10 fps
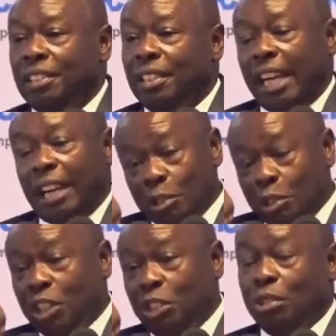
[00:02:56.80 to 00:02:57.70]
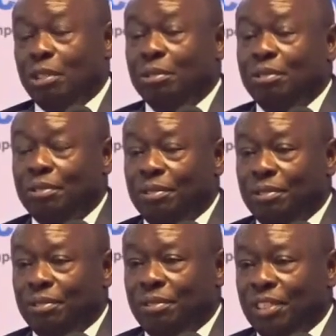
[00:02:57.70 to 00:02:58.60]
And I want to assure
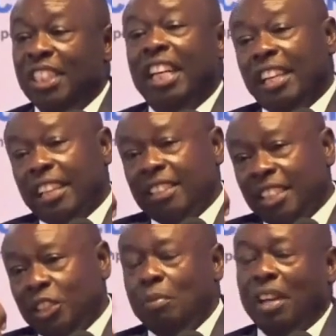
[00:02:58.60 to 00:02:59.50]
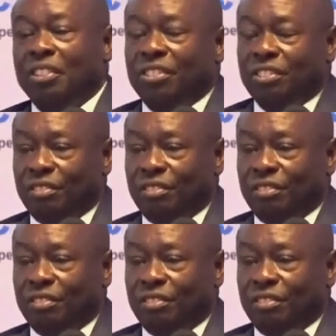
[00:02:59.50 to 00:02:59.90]
you, in another 6 months,